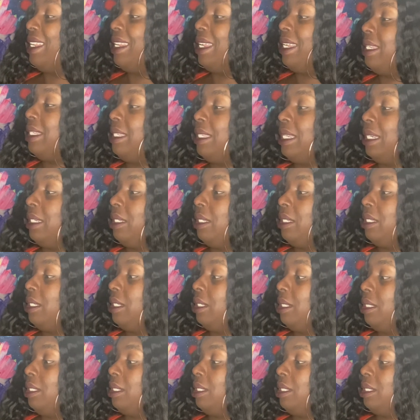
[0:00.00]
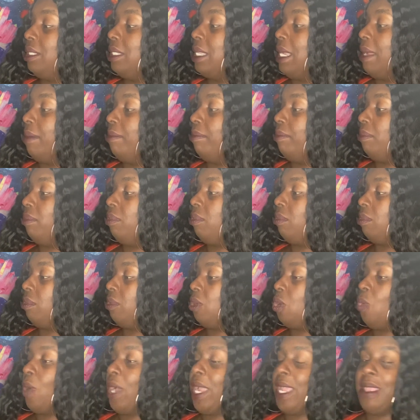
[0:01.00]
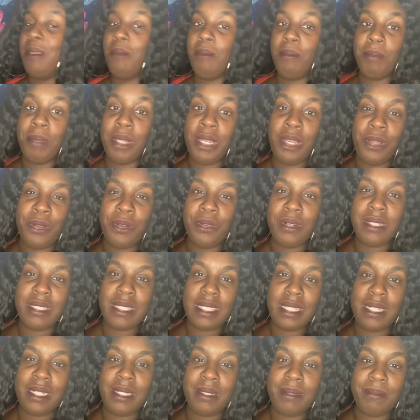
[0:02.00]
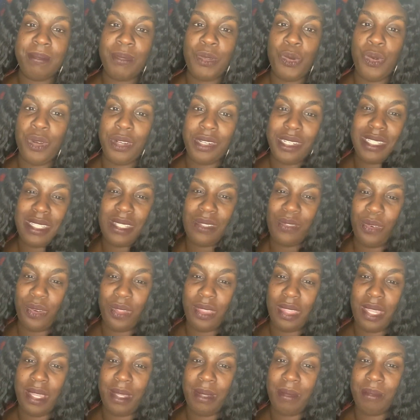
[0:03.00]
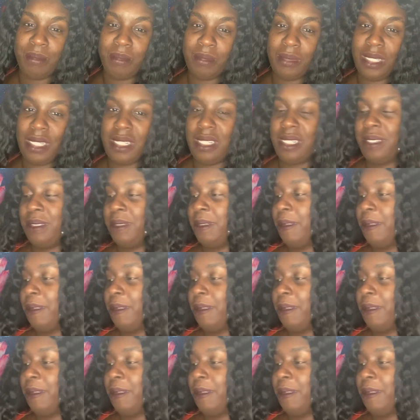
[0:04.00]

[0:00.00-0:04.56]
that just, just does not quite belong to them or is for them, you know?